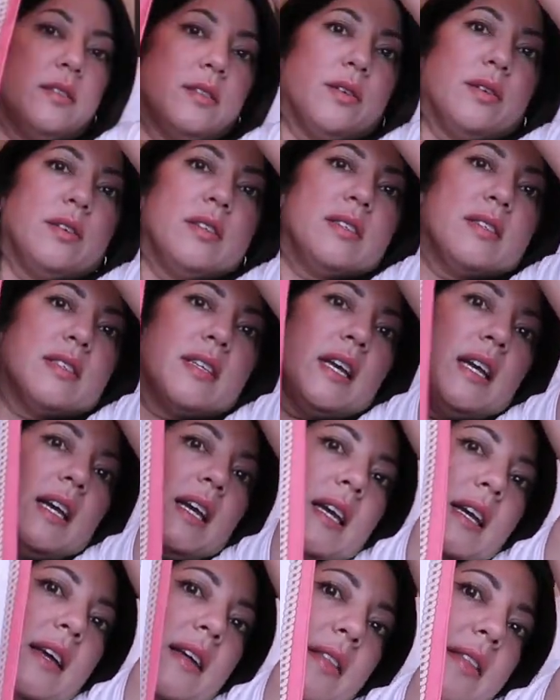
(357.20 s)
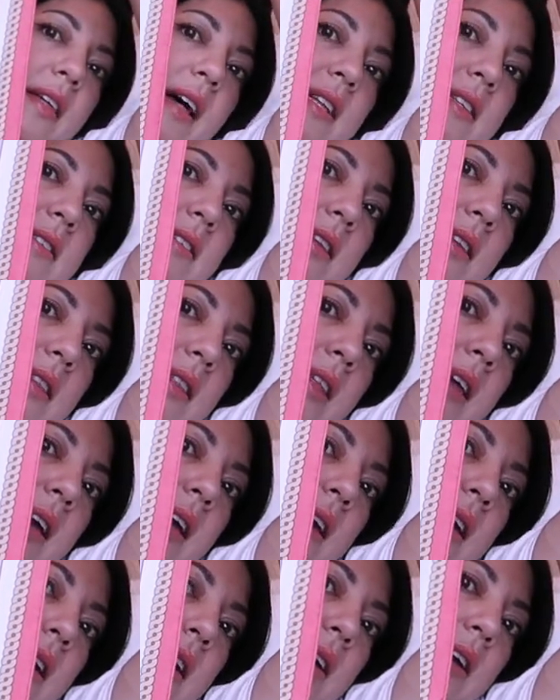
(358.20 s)
can sort of see that's it
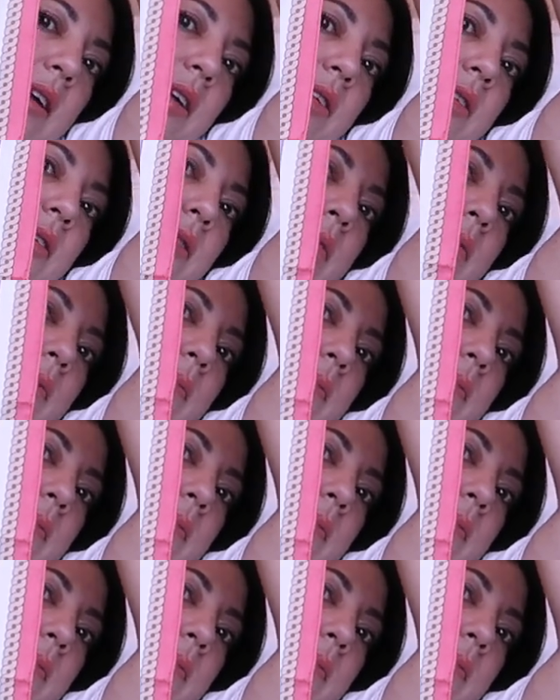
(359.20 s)
there.